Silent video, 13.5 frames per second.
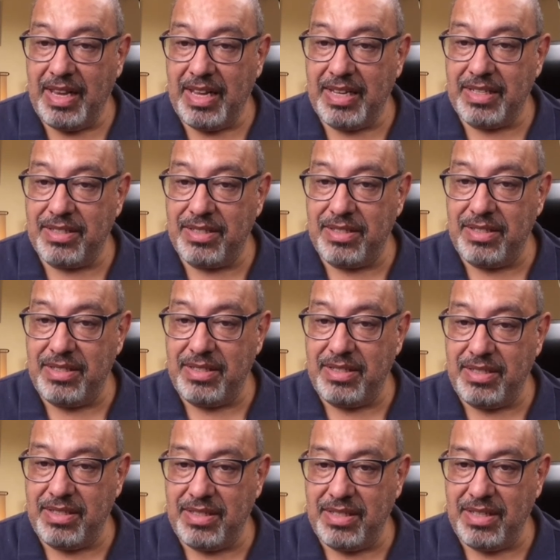let's
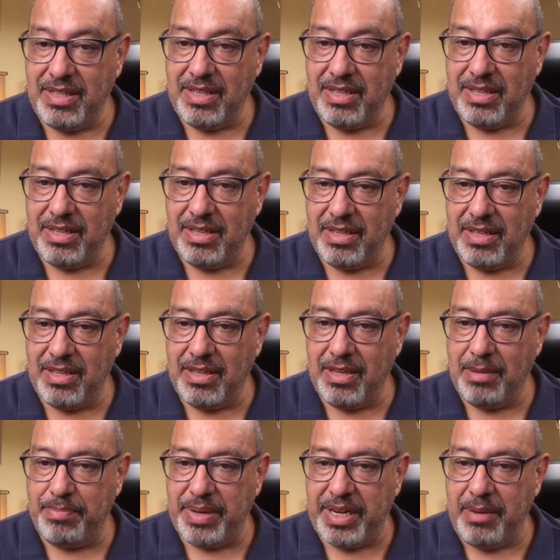
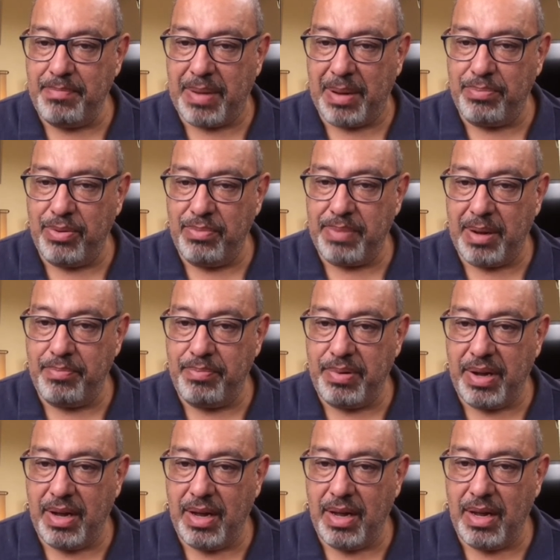see. Bidim pam pum pam
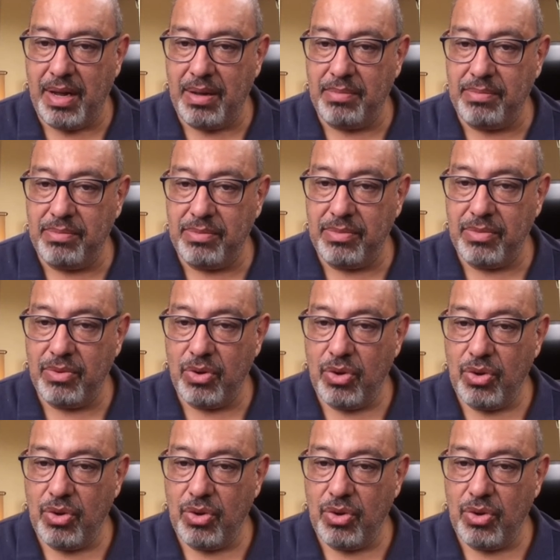pam.